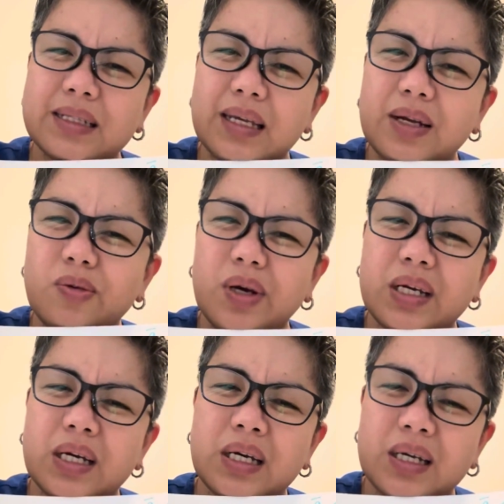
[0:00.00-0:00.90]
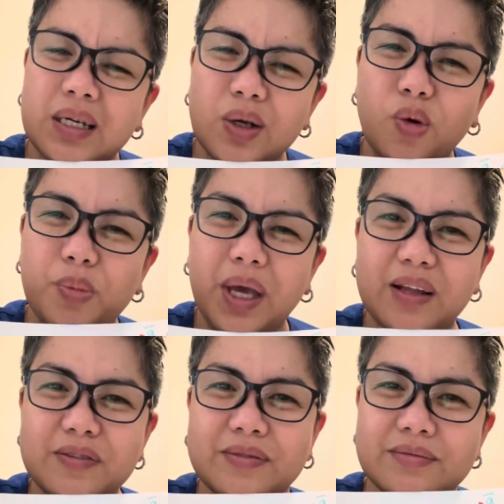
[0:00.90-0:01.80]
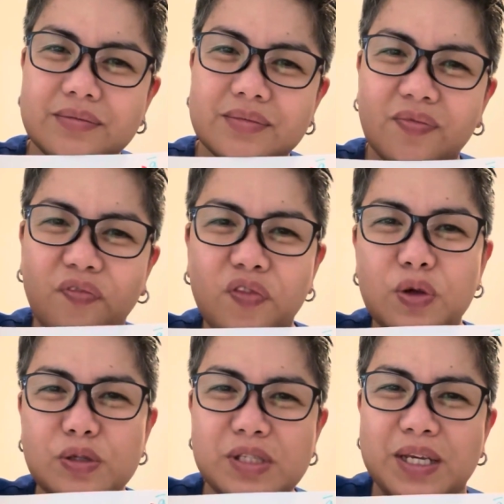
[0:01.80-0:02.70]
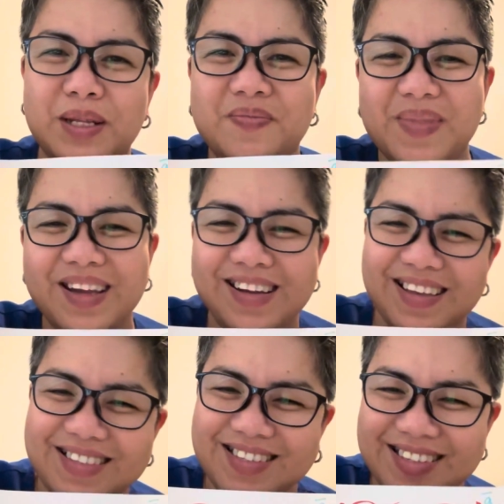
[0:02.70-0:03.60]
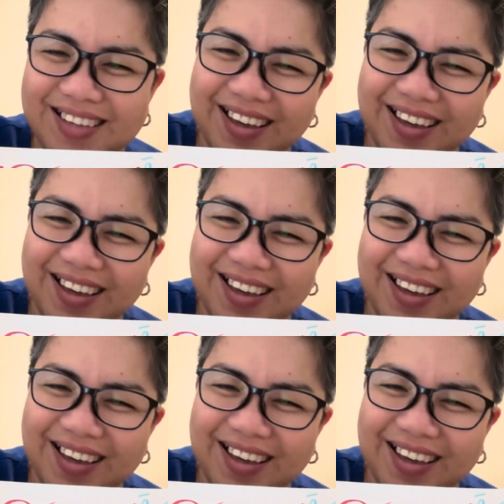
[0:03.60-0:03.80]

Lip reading: I don't want to go beyond 13 minutes.